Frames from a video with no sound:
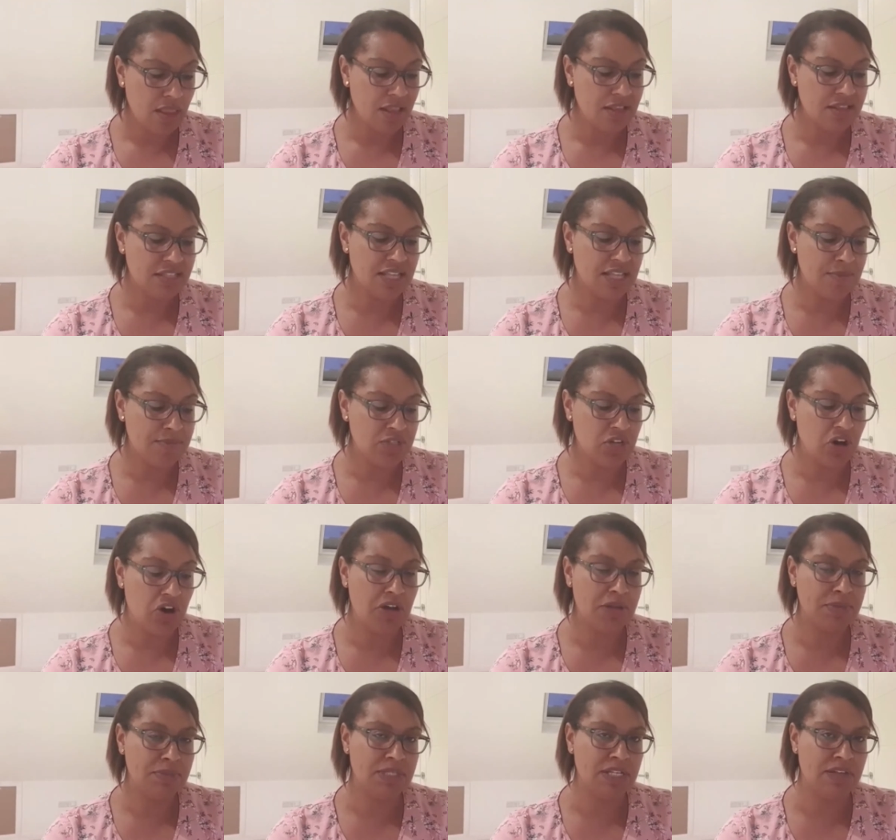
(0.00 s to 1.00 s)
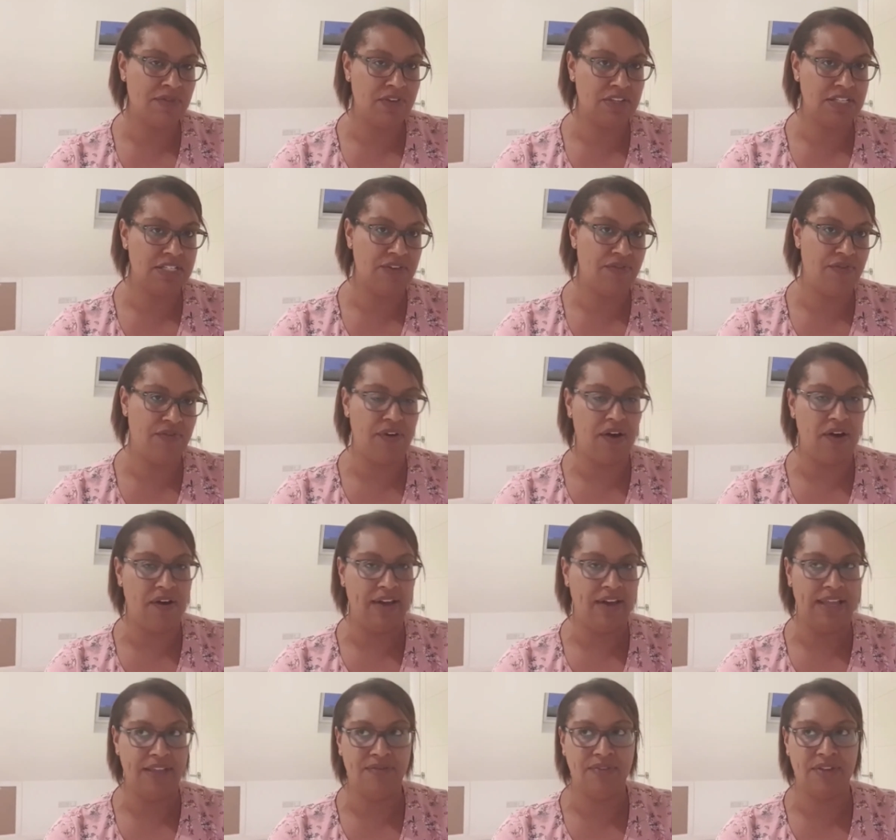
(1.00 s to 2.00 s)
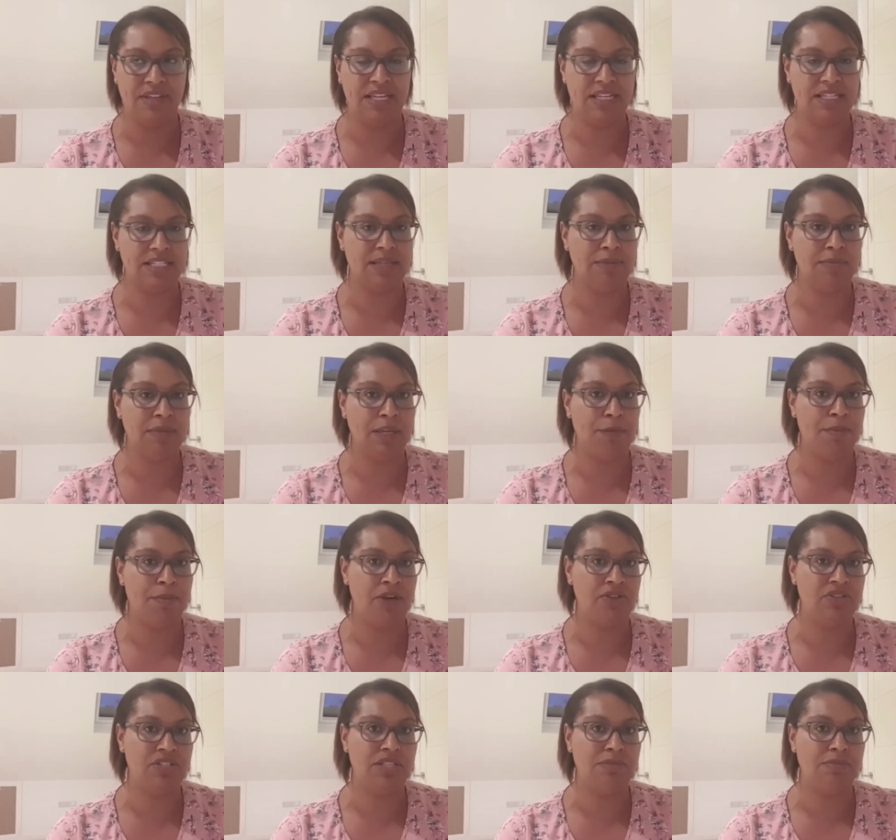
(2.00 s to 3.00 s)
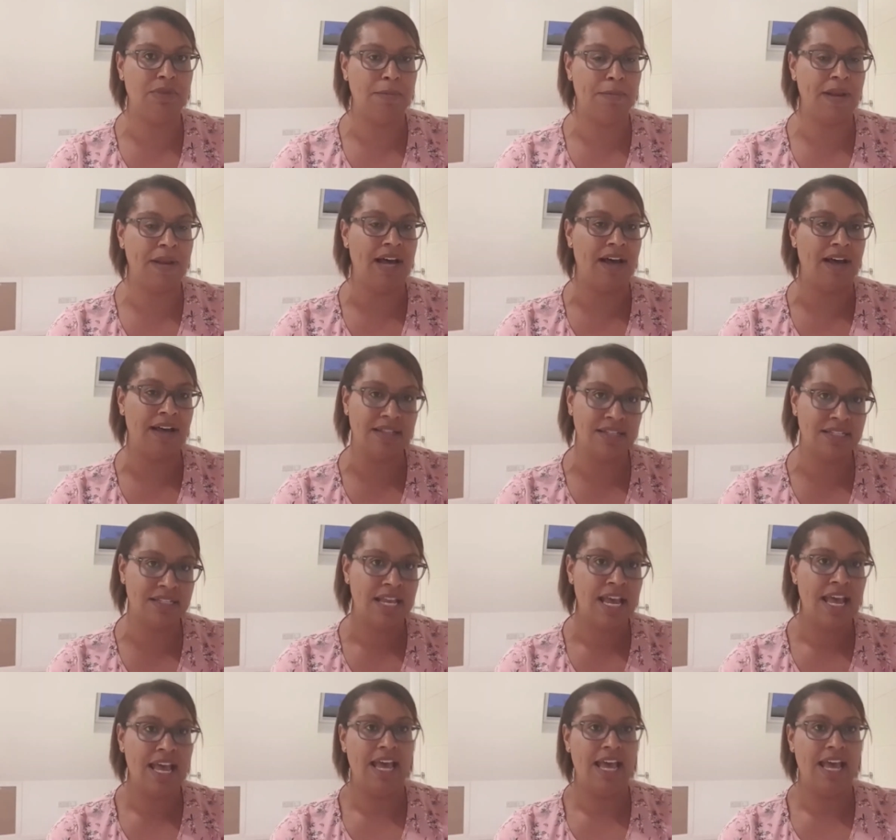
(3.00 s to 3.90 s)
Sometimes if it's a 5 and it's somebody posting me bloods